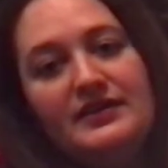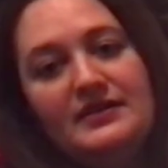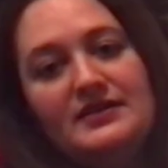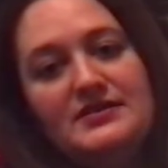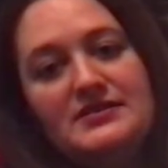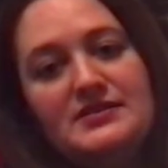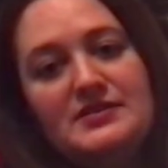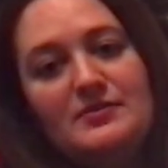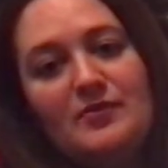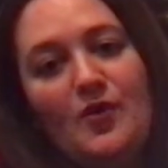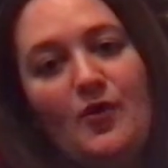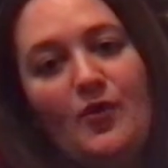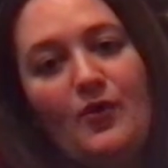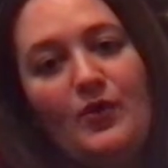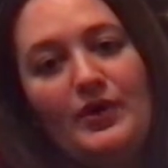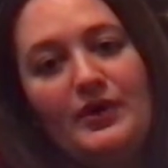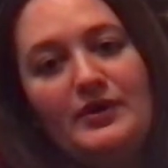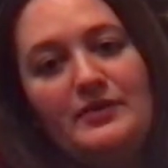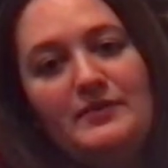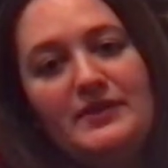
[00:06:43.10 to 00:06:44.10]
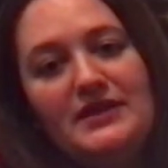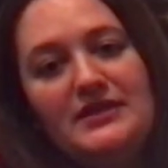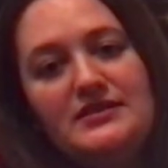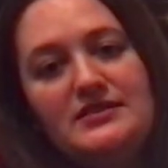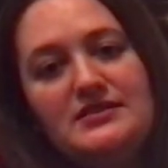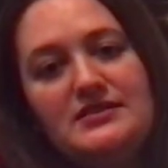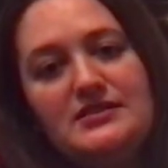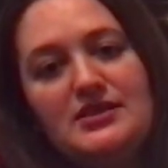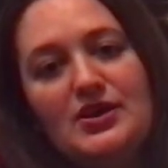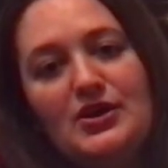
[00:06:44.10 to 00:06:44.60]
some
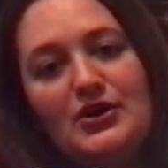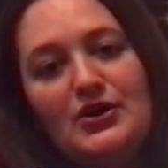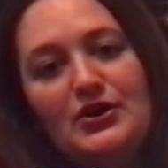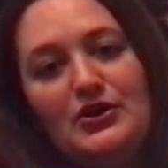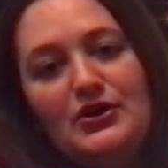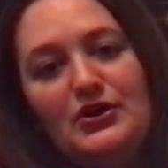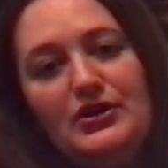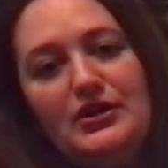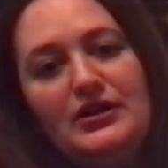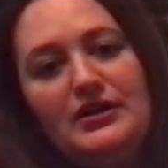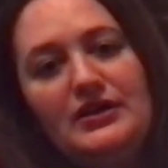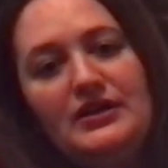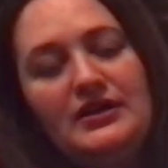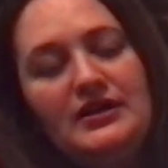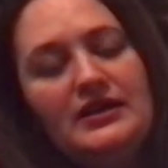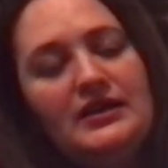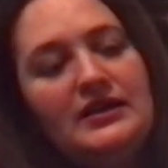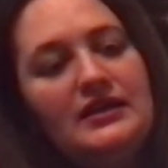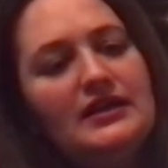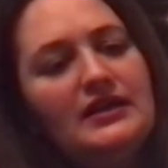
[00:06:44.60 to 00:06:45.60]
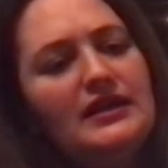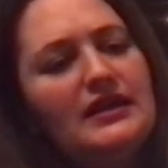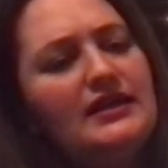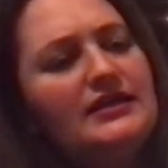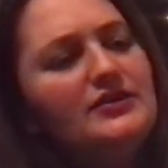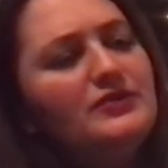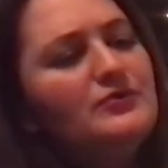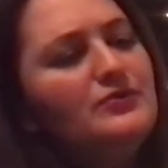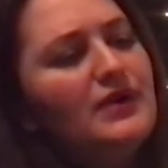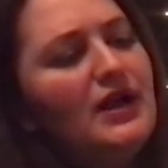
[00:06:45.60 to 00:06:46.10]
ornaments, a hook,
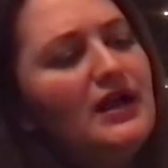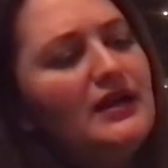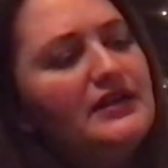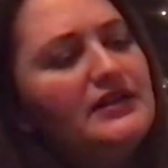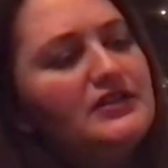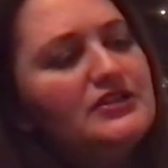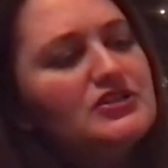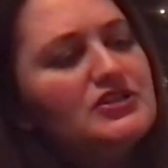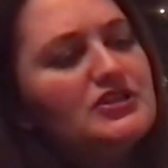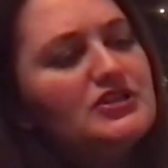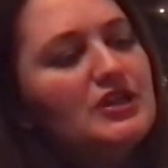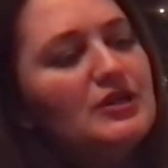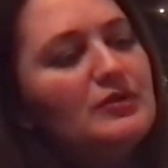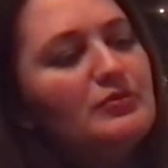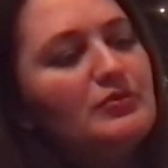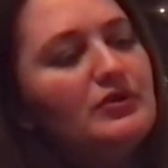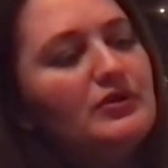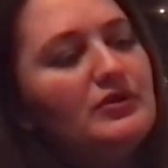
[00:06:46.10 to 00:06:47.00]
and a rocket ship.